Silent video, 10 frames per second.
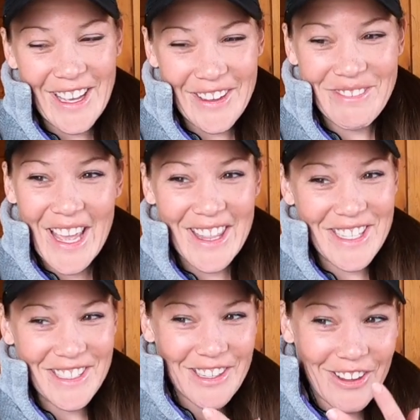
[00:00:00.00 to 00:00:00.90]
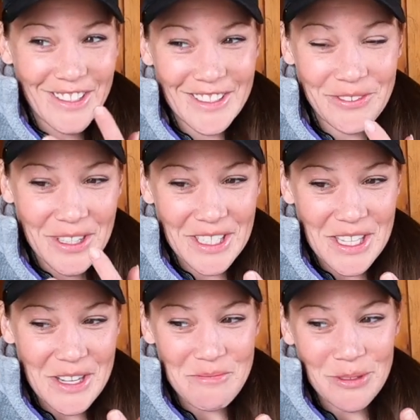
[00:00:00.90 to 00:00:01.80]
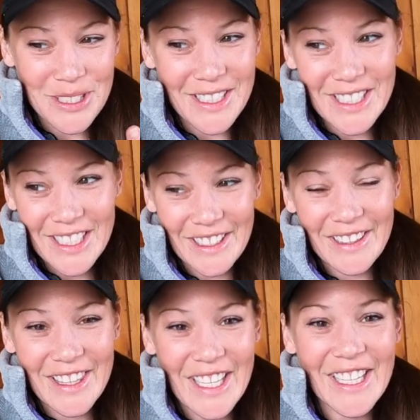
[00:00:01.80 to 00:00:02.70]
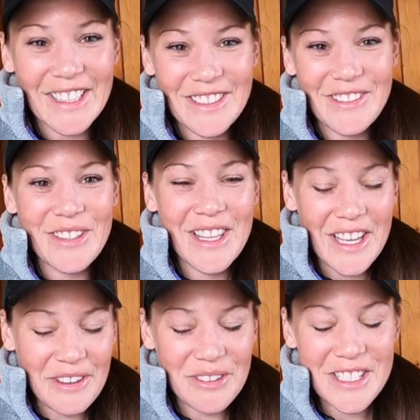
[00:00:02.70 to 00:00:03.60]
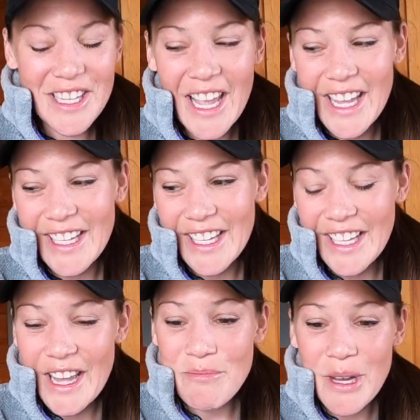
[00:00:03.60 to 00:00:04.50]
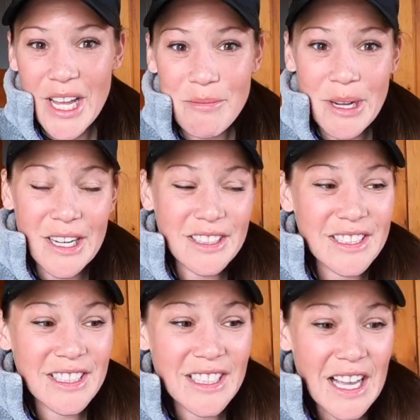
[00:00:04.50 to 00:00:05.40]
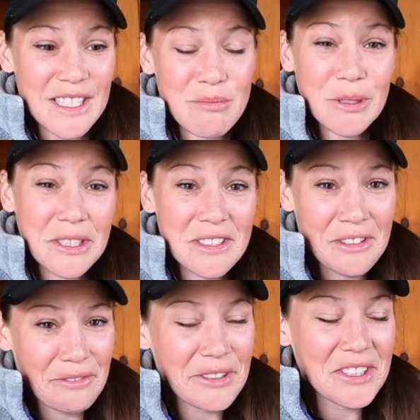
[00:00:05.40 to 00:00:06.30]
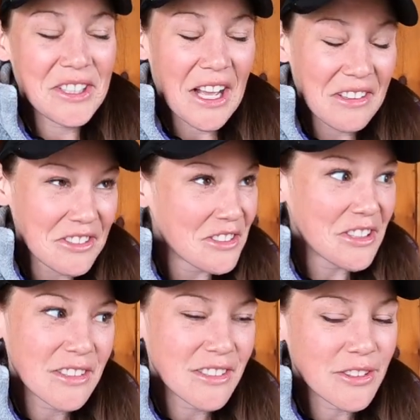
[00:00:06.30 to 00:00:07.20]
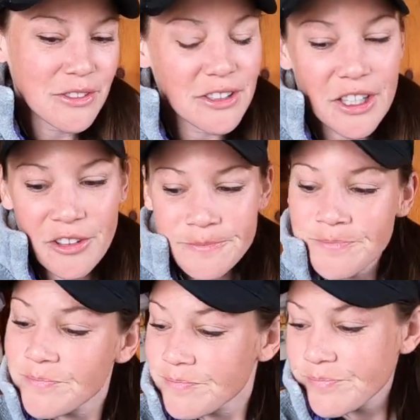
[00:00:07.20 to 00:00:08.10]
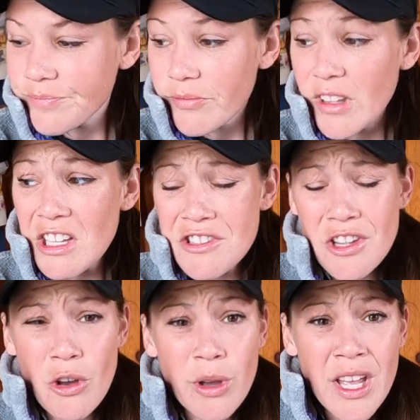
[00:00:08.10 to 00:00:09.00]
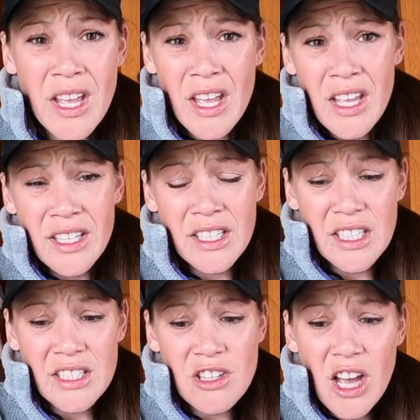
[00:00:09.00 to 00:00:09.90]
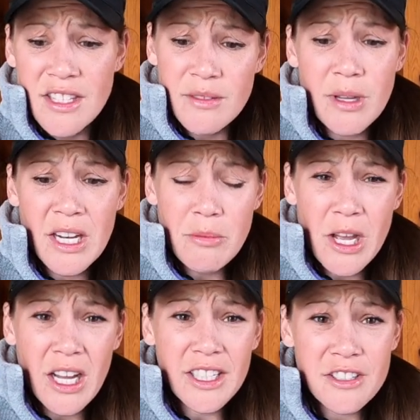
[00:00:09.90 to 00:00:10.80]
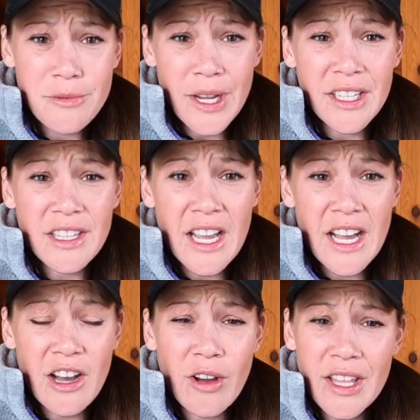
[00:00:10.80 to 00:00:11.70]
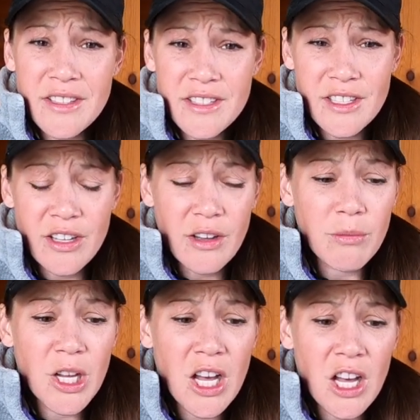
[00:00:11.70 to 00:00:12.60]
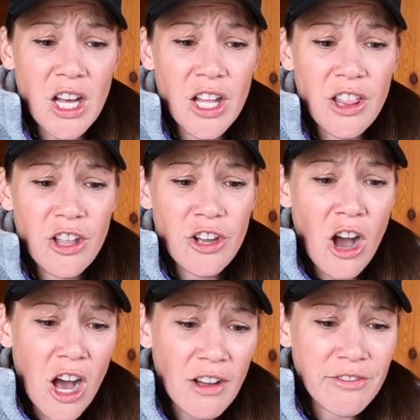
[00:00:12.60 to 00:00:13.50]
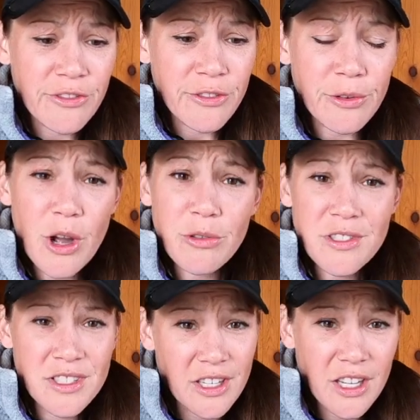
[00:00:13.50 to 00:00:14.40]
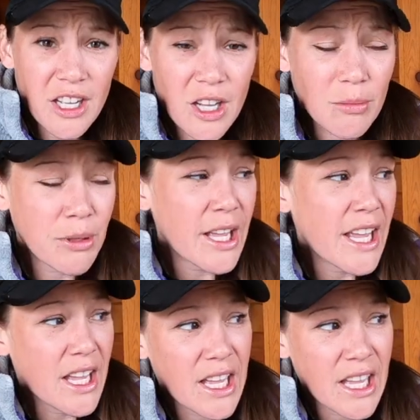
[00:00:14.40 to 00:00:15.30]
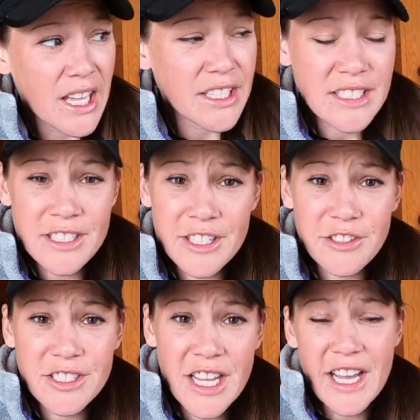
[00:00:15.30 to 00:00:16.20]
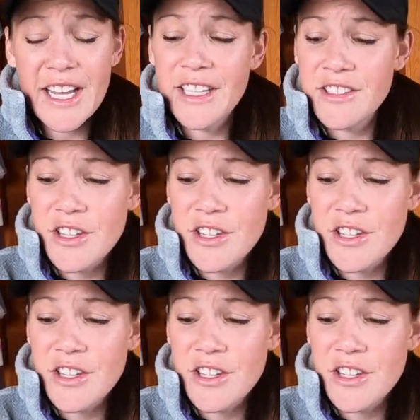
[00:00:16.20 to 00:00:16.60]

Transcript: him and they did all these funny breathing things with him, which he hated, but apparently he has pretty severe allergies. Who knew? So he's on some antibiotics right now and some uh, cough throat syrup and Zyrtec.